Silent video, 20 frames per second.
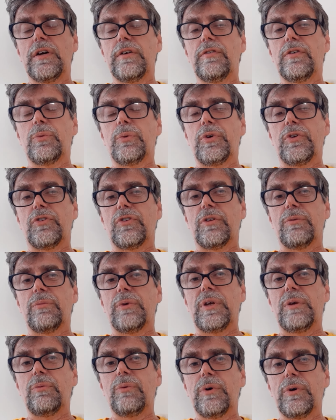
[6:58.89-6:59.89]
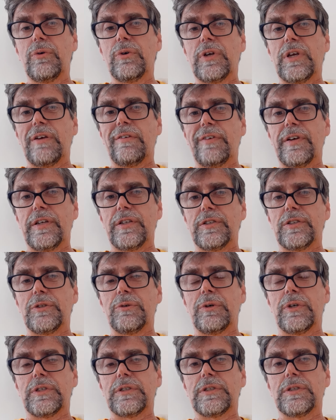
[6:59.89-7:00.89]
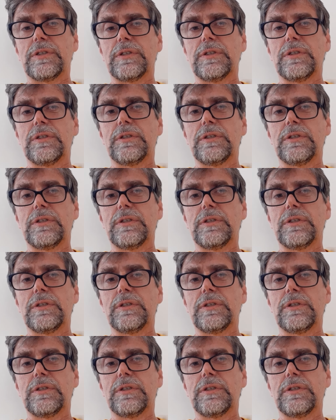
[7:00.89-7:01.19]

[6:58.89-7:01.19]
for wisdom, he will give it to us.